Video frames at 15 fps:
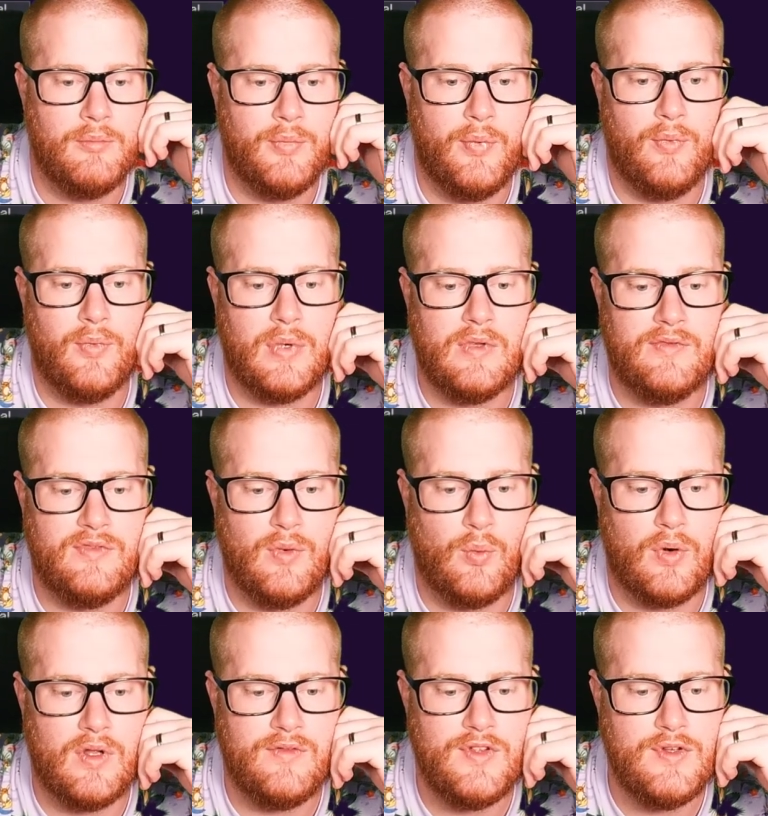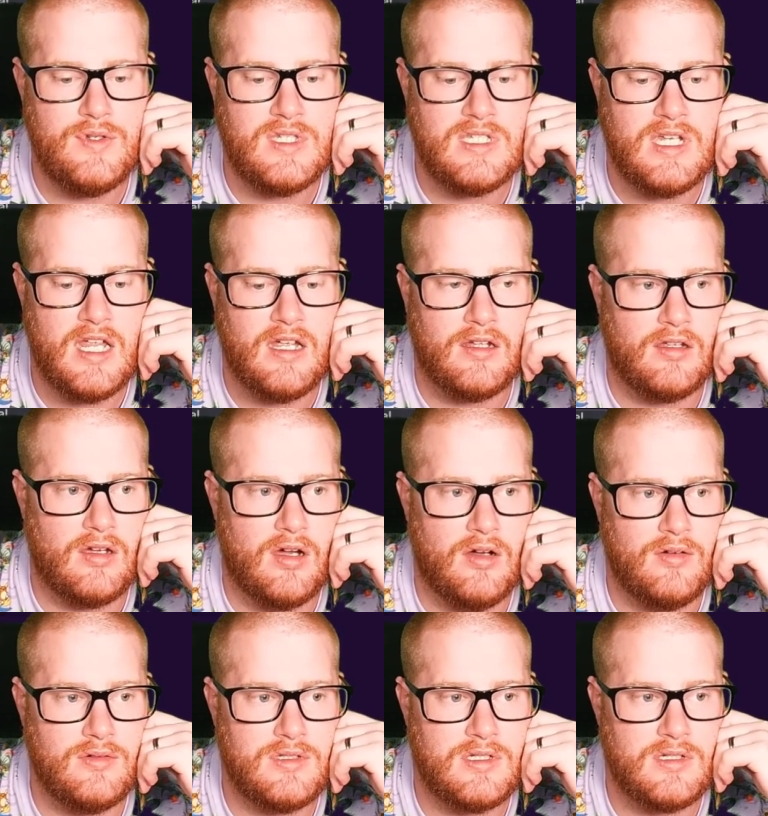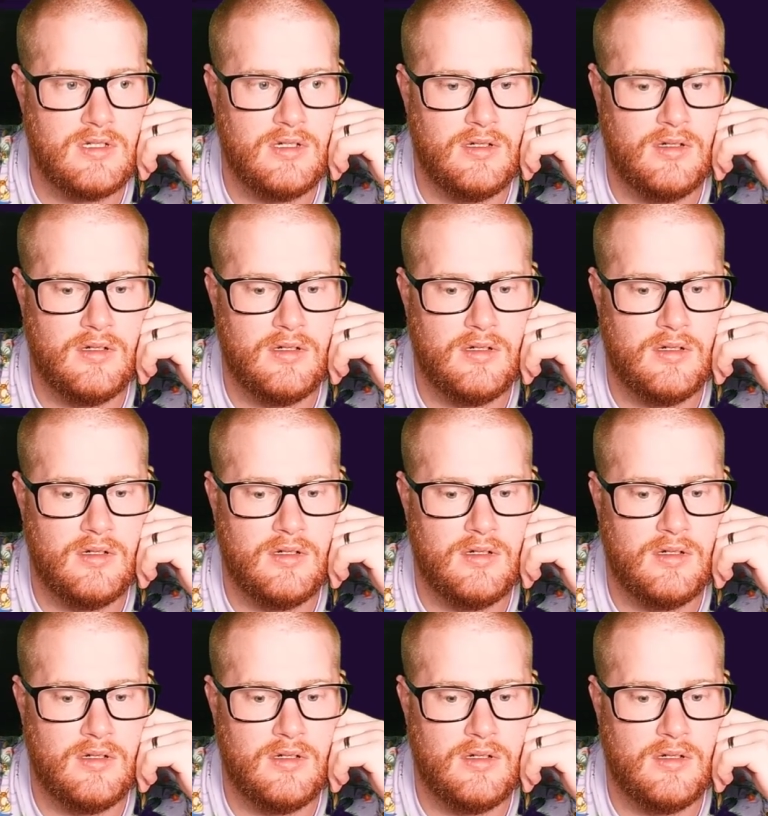What if you stay a Ghost?